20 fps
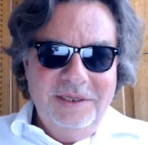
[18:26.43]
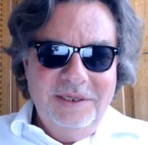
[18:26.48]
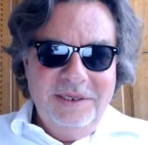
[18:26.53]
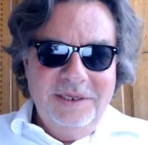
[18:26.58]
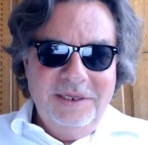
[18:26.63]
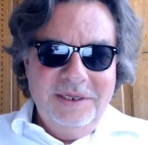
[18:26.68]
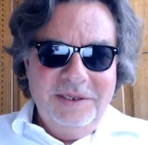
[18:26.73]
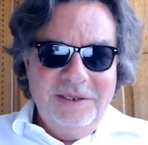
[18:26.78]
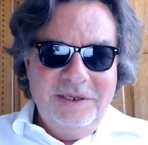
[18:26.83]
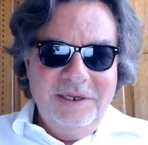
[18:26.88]

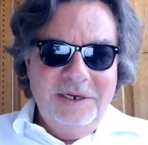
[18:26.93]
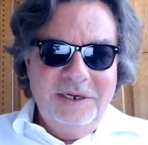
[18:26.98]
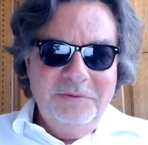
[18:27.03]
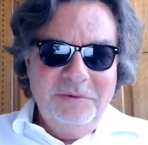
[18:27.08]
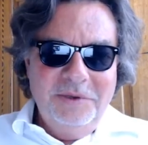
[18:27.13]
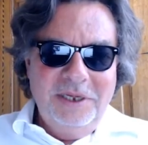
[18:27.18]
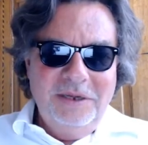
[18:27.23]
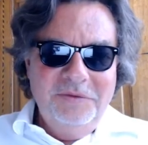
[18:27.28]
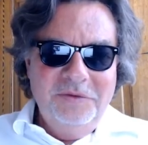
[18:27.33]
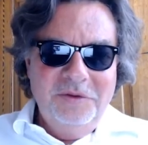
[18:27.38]
And here
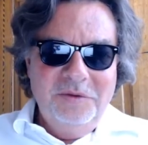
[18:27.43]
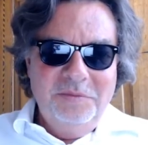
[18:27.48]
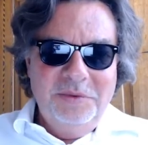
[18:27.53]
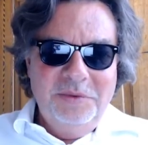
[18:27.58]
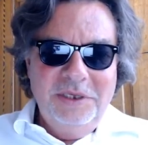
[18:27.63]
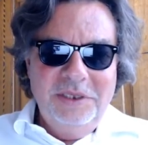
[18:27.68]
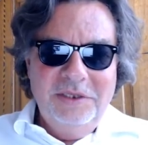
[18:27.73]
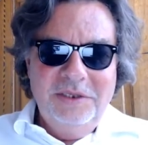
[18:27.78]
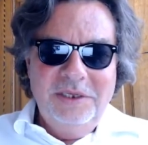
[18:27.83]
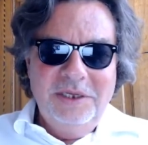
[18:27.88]
we have the
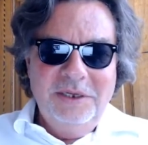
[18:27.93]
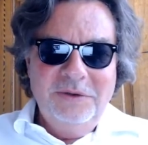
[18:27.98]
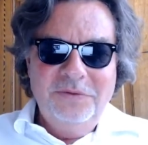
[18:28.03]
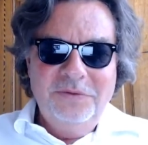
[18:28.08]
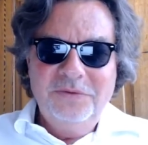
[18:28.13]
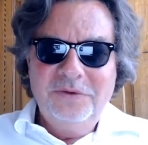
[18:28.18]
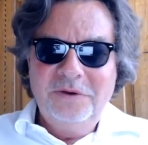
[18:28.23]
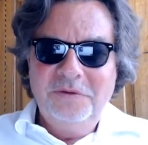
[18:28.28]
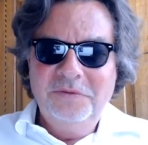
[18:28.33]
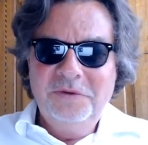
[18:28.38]

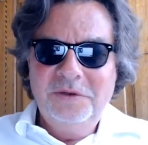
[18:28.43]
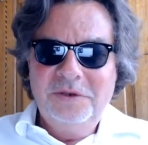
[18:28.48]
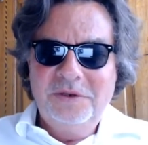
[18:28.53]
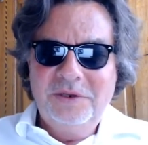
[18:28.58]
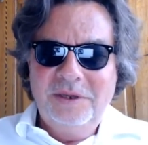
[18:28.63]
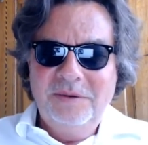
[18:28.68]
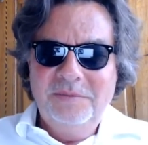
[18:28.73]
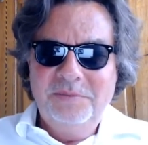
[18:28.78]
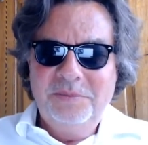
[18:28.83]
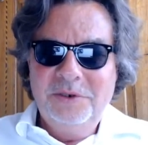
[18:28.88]
PDF of the
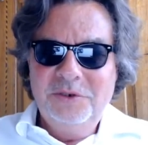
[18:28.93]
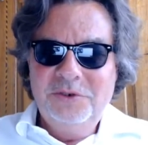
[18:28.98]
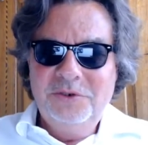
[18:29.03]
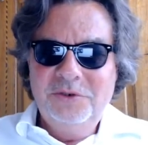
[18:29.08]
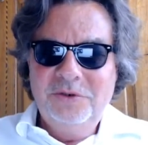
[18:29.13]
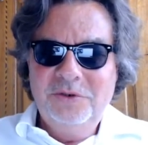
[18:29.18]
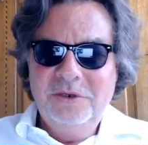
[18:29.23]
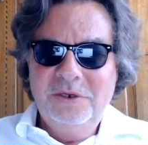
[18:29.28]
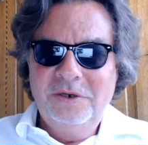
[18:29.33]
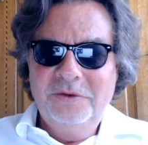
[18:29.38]

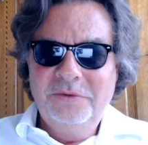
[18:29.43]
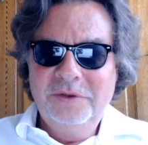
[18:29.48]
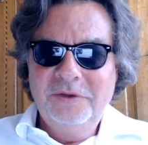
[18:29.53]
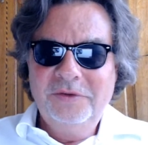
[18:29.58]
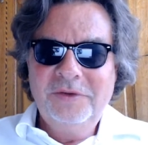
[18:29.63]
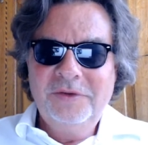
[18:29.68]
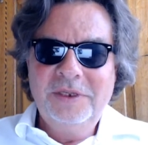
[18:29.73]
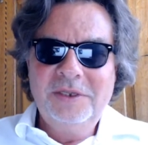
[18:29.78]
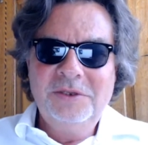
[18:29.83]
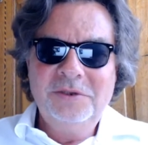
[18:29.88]
temperature
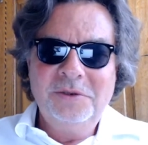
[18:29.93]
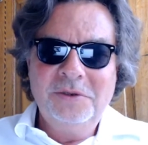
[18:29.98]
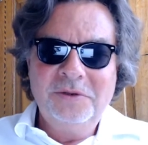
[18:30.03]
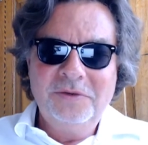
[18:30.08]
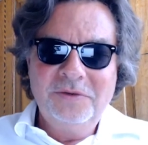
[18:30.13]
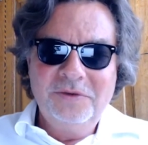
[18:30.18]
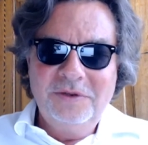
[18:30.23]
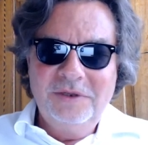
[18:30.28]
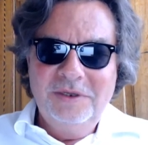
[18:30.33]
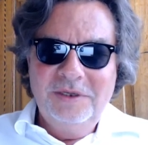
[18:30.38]

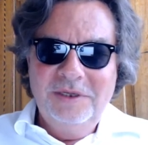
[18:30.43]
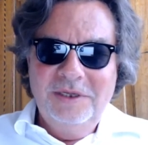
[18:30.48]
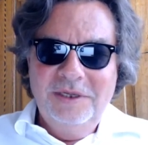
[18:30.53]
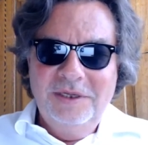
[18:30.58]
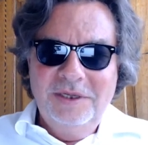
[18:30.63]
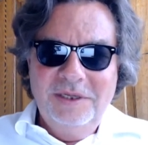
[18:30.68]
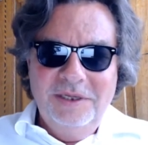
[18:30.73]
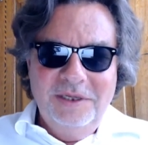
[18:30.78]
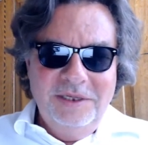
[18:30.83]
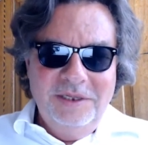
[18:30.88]
residuals.
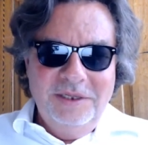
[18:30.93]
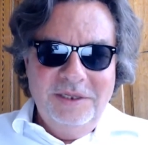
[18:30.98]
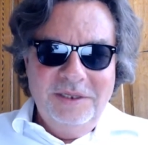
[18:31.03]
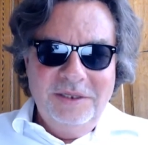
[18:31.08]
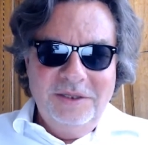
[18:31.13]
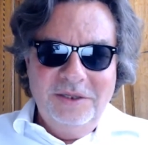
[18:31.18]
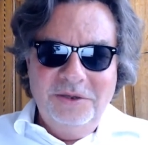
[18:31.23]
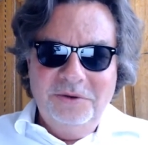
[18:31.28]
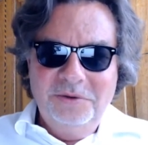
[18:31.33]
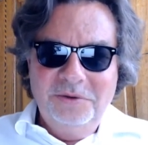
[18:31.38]

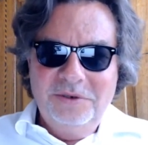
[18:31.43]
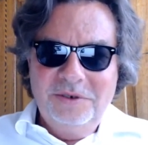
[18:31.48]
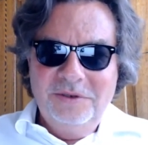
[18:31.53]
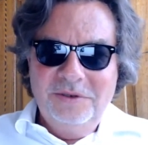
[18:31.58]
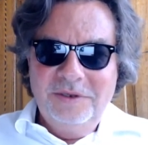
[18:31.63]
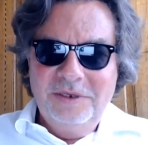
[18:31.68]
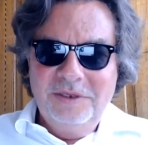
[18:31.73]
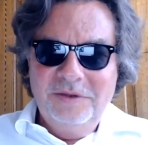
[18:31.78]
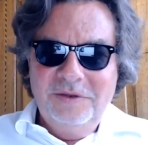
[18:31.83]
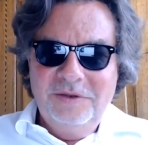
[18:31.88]

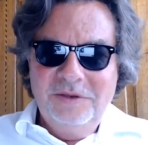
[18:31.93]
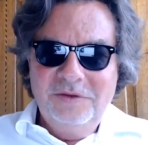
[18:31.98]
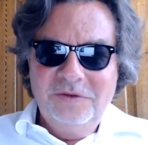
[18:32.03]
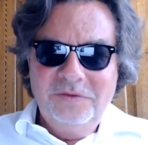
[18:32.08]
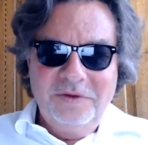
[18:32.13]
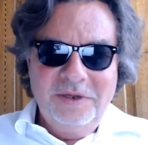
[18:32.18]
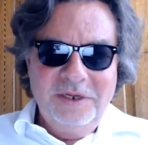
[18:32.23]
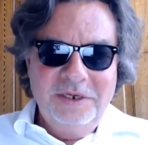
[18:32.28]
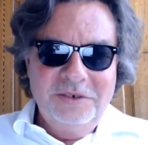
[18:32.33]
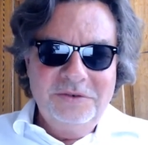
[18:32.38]
Note that this
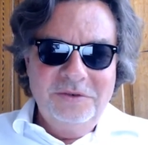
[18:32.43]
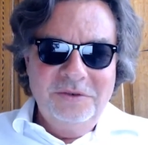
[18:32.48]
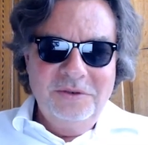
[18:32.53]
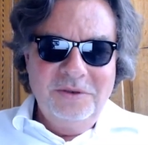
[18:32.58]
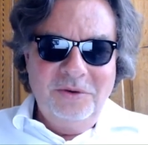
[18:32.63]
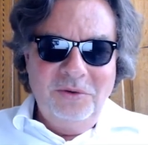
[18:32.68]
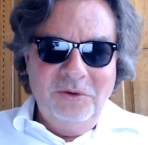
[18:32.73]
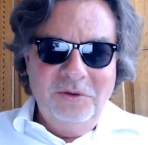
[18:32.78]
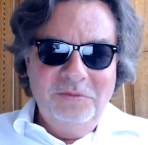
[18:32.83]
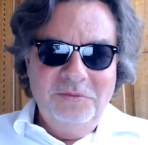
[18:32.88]
function
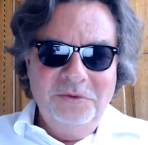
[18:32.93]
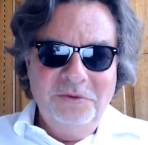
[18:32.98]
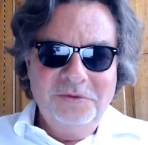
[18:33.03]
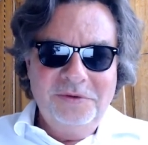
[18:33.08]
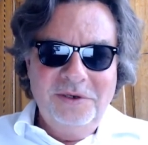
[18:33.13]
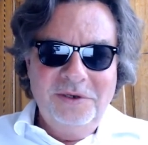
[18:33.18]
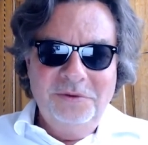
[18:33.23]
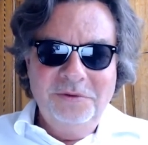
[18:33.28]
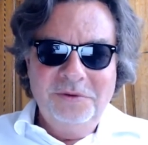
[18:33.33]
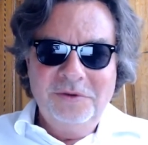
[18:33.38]

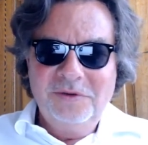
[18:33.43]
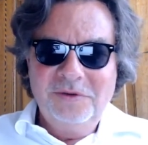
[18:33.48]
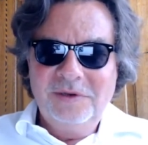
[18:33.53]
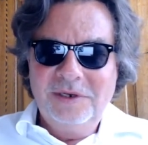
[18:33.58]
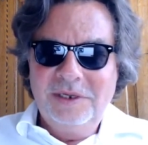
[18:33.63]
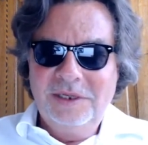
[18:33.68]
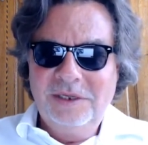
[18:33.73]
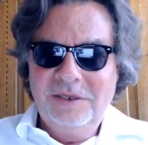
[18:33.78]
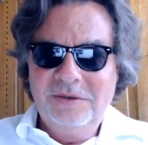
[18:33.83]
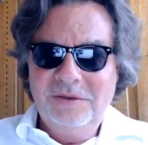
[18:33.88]
almost looks
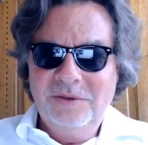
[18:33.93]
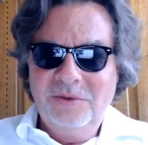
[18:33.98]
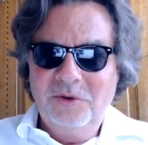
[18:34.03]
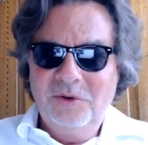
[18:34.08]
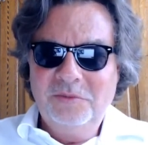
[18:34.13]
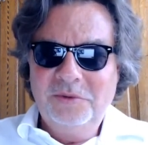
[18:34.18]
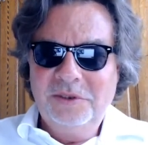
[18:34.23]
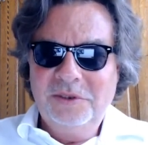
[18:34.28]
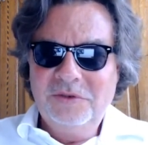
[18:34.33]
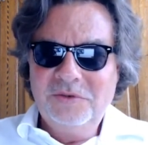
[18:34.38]
like a
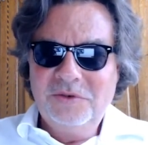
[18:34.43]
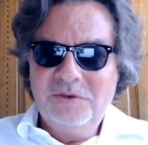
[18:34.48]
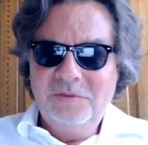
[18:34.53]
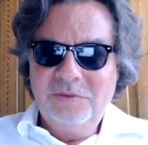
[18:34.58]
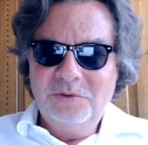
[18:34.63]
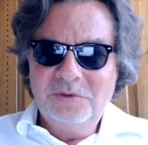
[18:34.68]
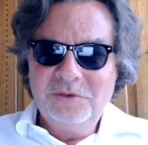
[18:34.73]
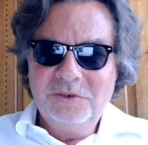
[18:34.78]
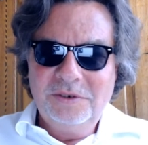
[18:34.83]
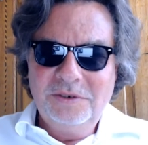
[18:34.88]
normal
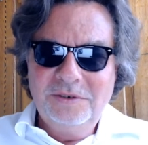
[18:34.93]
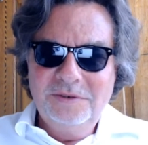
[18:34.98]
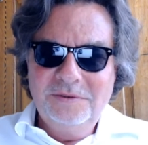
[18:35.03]
distribution.